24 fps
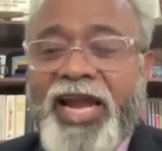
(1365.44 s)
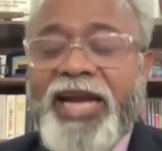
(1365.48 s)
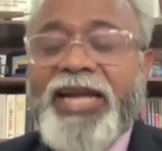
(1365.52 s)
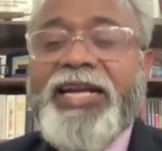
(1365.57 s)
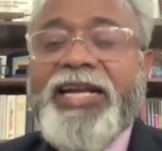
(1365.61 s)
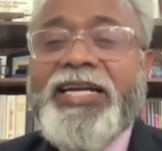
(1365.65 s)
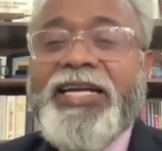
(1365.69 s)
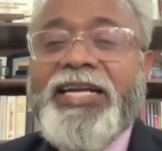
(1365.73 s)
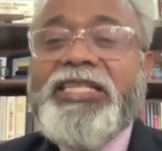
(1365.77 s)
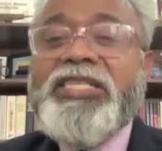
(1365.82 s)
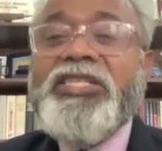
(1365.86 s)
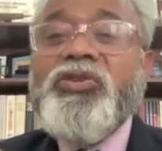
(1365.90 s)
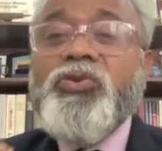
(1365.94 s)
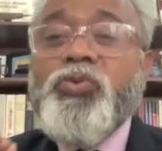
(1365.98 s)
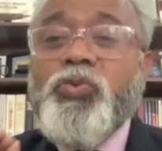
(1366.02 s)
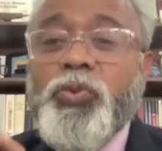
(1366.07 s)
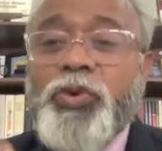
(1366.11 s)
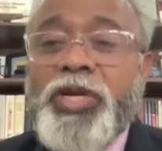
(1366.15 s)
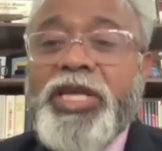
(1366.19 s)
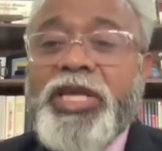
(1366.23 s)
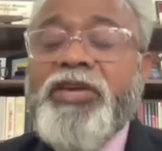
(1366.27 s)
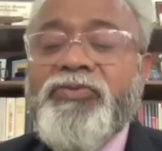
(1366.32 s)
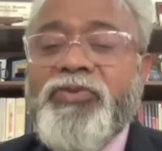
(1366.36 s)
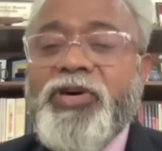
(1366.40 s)
fact is
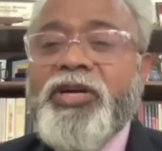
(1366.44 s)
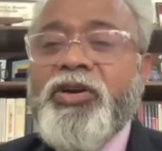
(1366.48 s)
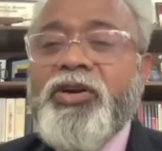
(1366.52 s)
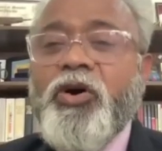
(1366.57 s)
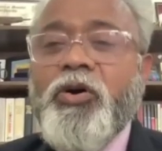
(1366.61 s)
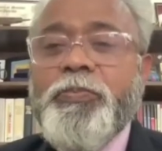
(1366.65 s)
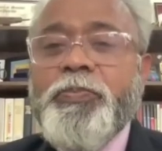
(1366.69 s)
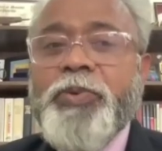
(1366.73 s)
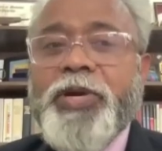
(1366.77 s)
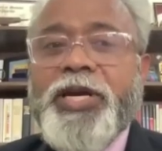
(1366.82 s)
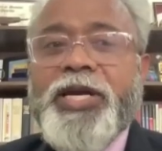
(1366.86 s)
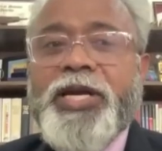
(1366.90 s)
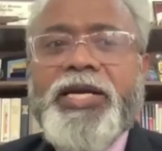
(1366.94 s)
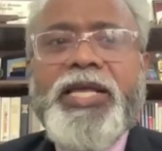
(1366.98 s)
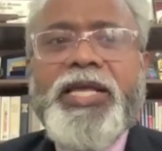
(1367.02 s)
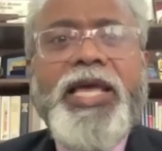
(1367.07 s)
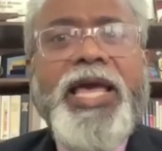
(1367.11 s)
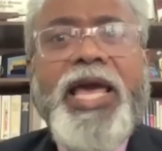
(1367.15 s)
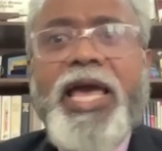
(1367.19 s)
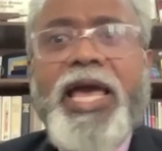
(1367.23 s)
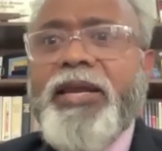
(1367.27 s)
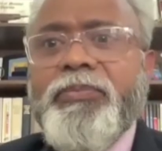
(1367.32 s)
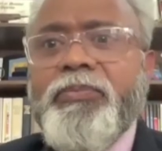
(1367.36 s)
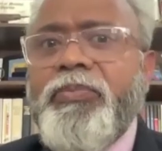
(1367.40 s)
we were
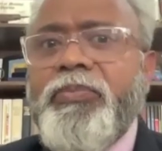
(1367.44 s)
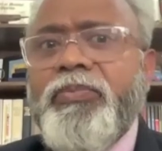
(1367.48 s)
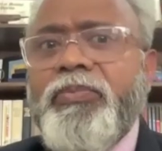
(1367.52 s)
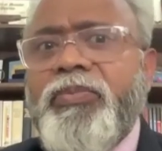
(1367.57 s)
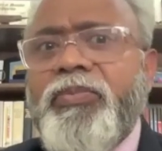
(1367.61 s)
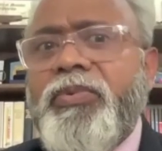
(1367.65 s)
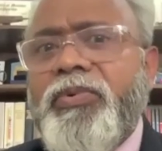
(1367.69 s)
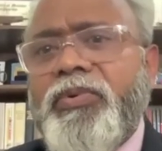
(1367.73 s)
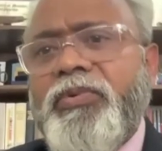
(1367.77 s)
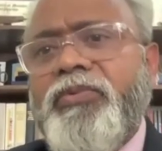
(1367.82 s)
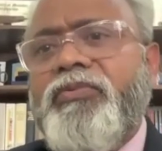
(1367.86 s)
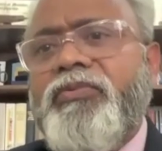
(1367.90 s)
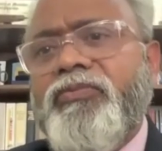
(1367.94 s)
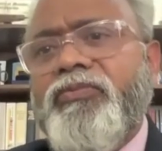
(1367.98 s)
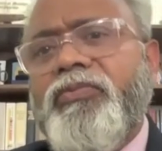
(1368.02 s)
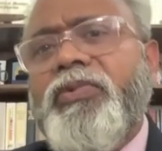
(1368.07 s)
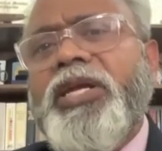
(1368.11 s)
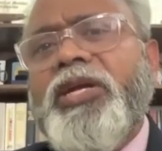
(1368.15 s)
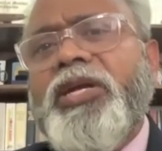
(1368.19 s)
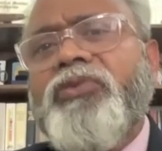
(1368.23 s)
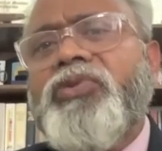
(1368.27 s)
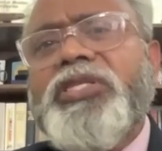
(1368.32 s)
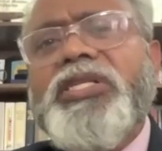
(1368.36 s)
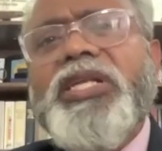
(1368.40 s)
operating, and
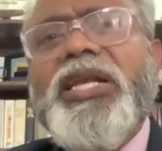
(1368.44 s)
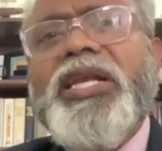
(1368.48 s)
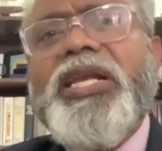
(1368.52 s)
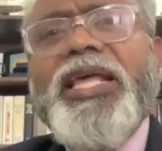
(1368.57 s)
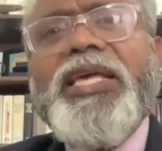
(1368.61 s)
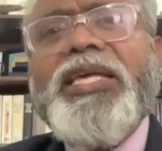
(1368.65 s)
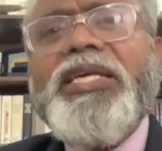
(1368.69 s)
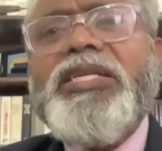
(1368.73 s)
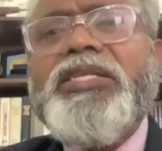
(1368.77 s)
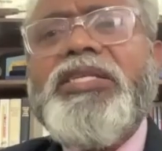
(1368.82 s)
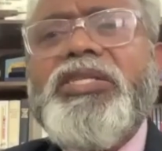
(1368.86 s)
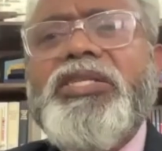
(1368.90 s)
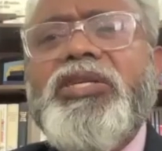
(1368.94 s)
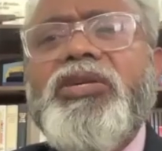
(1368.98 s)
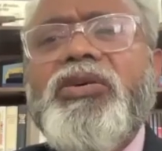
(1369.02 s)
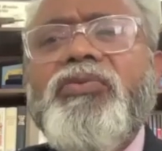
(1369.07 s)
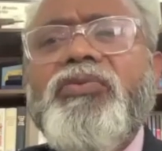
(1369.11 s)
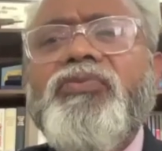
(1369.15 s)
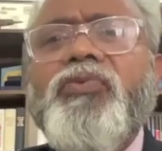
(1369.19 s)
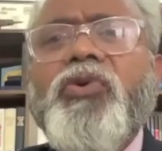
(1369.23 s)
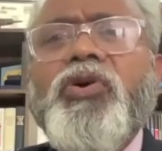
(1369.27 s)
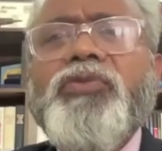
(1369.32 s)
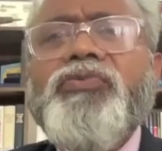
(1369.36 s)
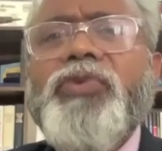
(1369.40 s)
it was a legacy
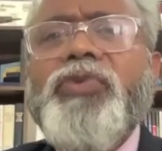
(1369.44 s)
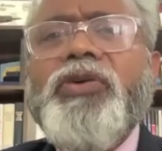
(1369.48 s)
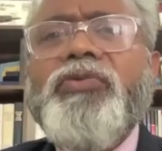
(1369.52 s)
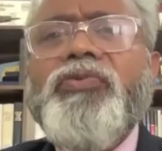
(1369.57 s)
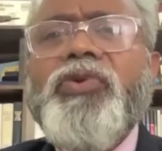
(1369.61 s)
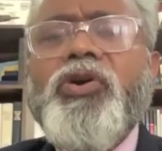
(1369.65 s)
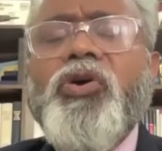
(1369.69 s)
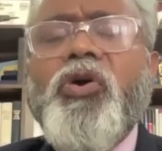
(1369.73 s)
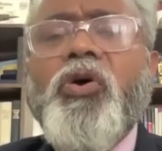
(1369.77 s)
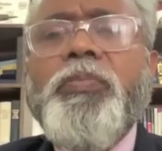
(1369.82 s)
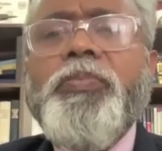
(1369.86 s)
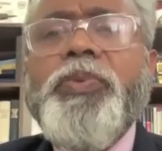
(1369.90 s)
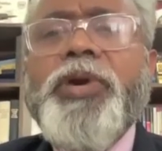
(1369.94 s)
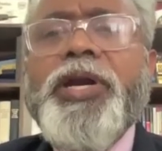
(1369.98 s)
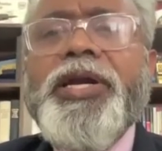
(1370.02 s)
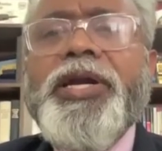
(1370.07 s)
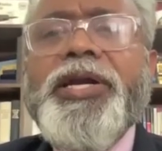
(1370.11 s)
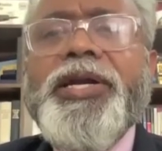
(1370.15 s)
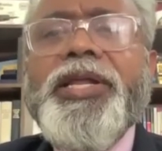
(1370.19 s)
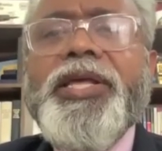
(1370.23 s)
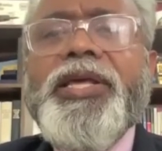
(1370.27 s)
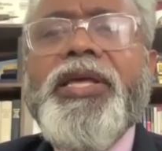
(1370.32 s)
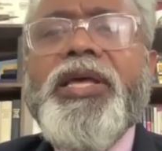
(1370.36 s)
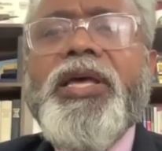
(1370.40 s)
of what we were
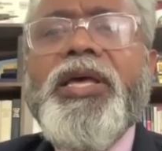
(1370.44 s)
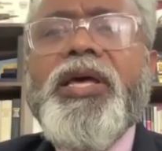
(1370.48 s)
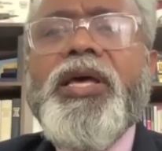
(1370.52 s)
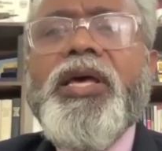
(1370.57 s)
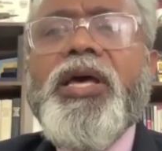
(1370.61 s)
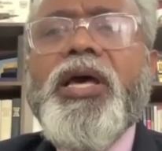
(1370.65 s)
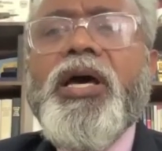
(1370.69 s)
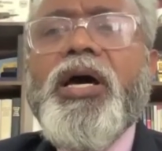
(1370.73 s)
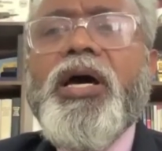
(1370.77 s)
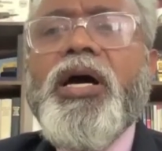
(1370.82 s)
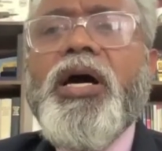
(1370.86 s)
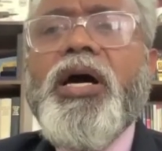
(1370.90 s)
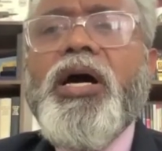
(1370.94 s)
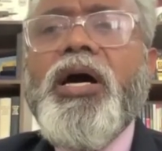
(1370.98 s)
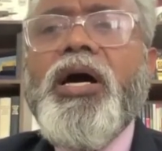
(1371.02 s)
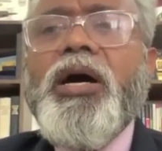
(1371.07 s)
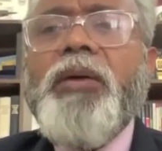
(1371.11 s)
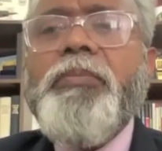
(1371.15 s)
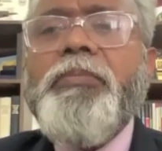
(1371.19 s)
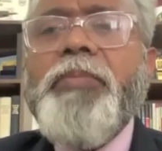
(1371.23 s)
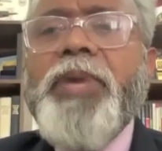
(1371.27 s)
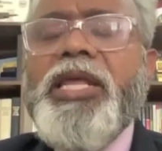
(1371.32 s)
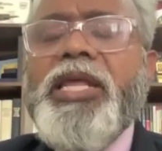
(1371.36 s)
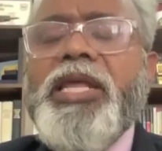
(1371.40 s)
operating
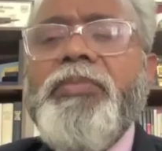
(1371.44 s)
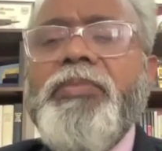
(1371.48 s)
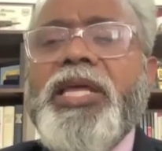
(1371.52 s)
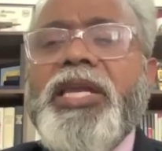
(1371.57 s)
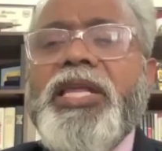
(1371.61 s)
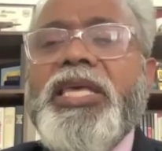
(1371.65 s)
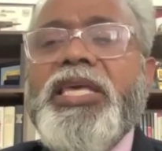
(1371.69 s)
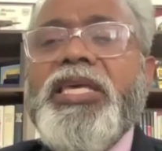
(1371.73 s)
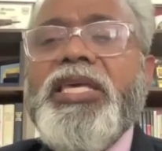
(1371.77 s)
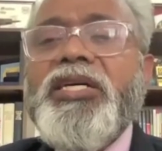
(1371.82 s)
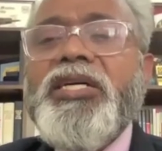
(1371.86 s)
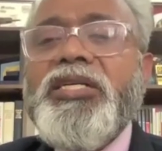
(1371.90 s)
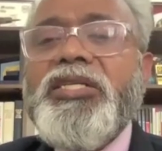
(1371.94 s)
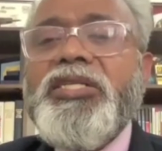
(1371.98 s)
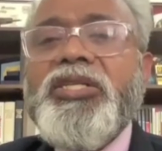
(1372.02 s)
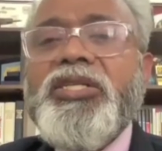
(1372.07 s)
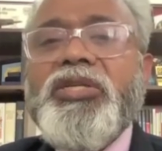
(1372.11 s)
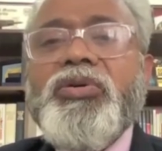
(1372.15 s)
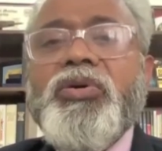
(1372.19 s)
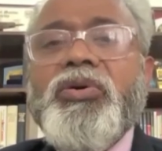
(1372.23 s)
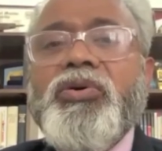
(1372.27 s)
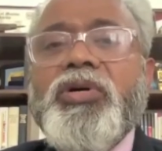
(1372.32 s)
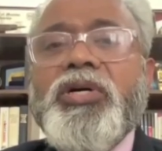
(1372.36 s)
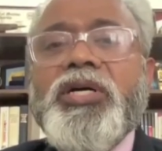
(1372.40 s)
uh, many, many years
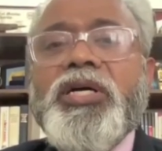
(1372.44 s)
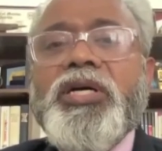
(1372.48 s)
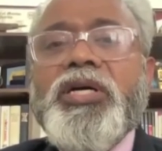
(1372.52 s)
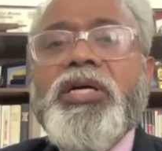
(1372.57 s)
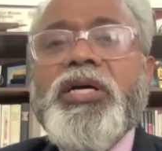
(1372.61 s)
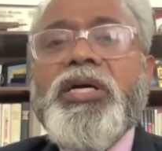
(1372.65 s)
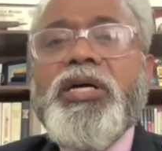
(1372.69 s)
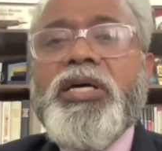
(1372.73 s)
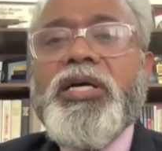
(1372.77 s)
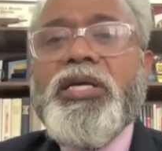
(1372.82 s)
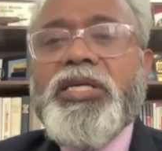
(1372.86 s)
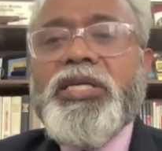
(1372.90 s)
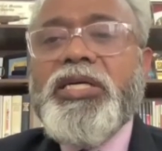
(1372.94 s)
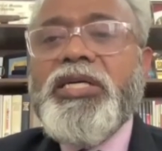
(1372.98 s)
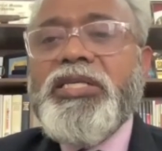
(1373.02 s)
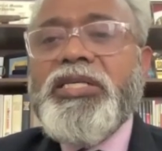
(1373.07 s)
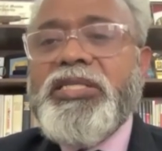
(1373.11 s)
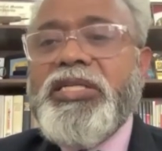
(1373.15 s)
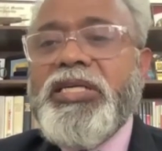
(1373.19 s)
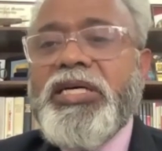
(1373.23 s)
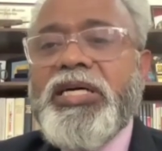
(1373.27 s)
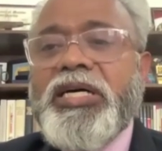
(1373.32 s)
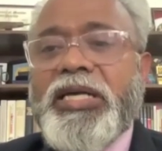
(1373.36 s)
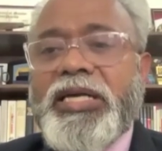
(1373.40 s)
ago, uh,
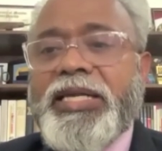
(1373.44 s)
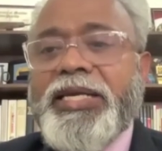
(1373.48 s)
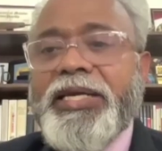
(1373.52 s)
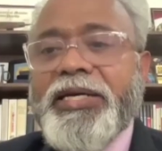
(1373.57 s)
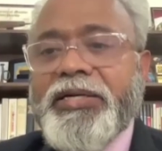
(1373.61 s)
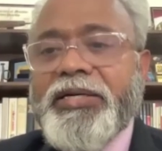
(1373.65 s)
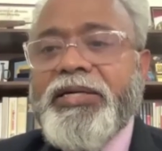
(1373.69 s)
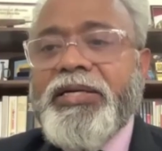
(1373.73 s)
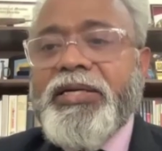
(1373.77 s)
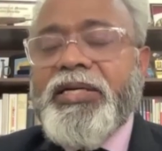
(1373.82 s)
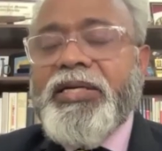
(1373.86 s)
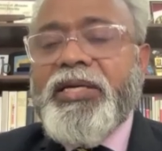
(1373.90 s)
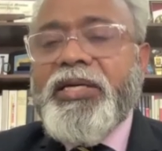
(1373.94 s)
years earlier.